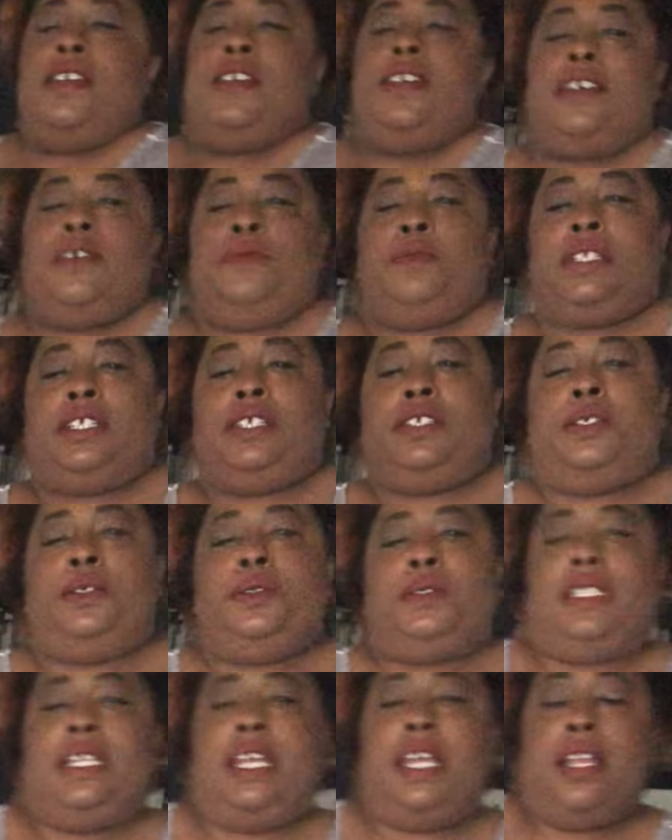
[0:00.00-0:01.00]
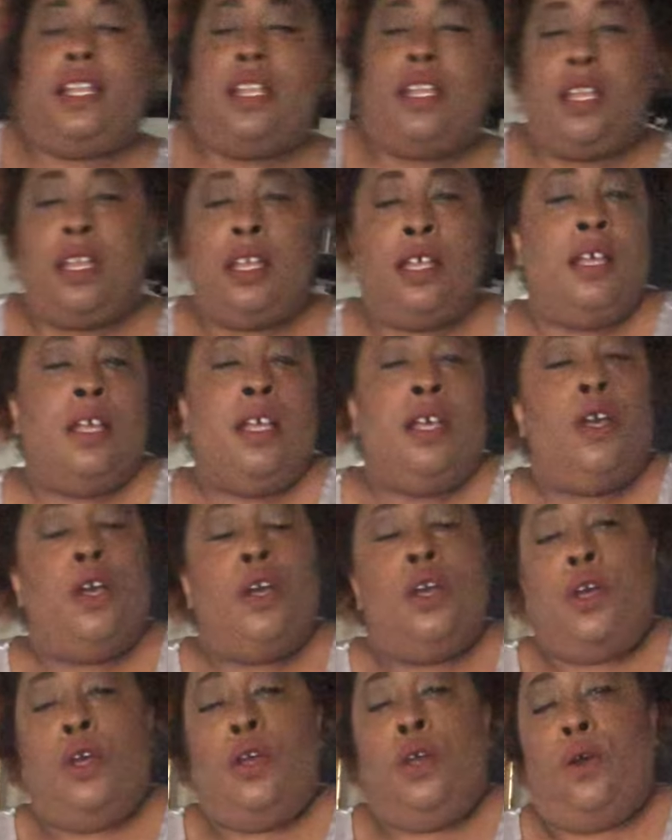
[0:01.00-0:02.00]
It was a little loose then.
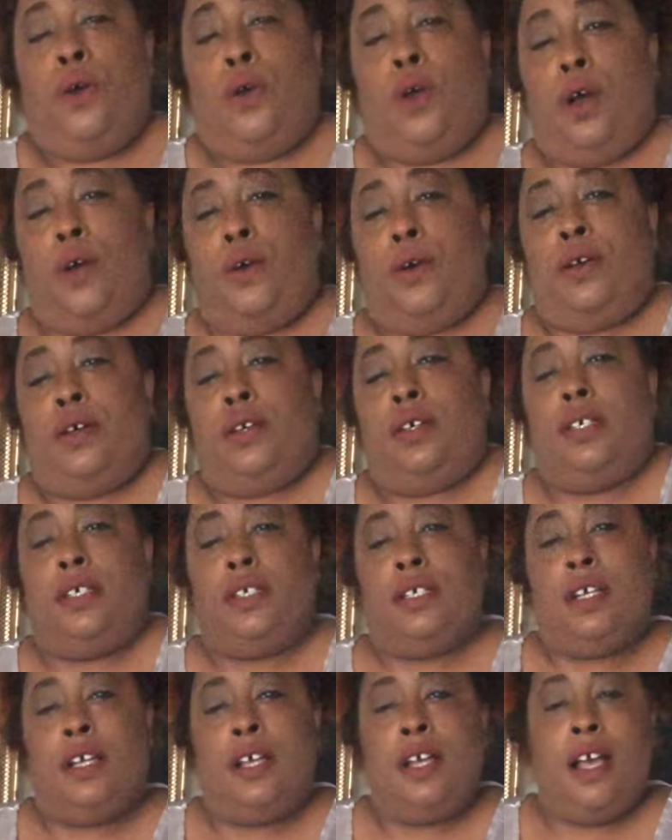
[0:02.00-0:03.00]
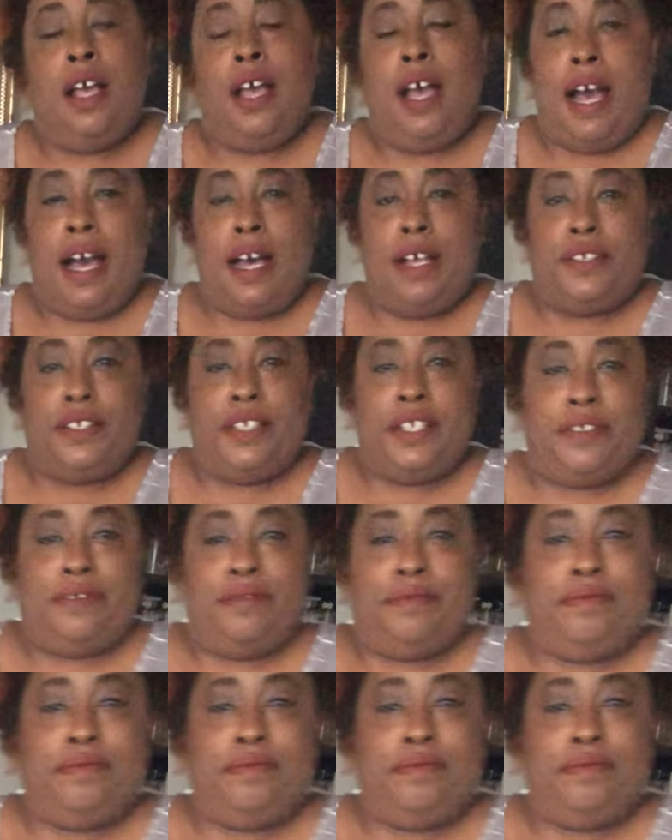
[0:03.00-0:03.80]
Whew. I don't know.